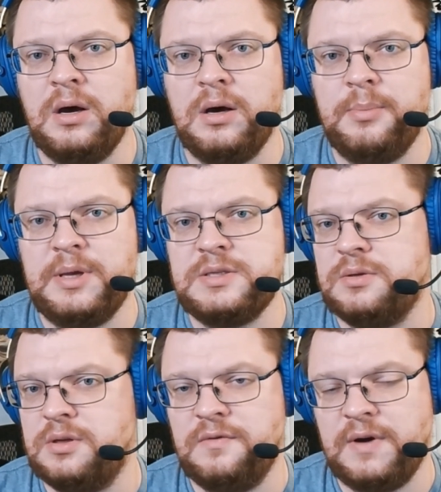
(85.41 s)
uh, based
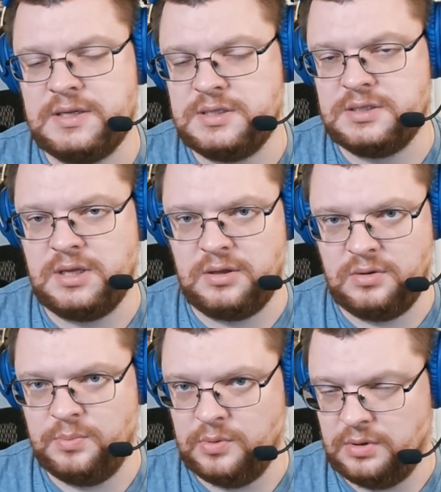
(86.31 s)
on the devices that
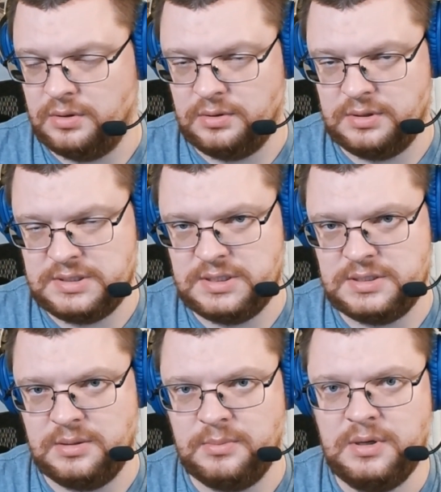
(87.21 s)
you put into the
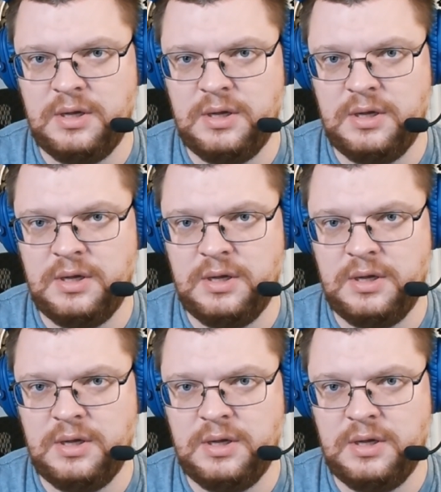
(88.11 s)
system.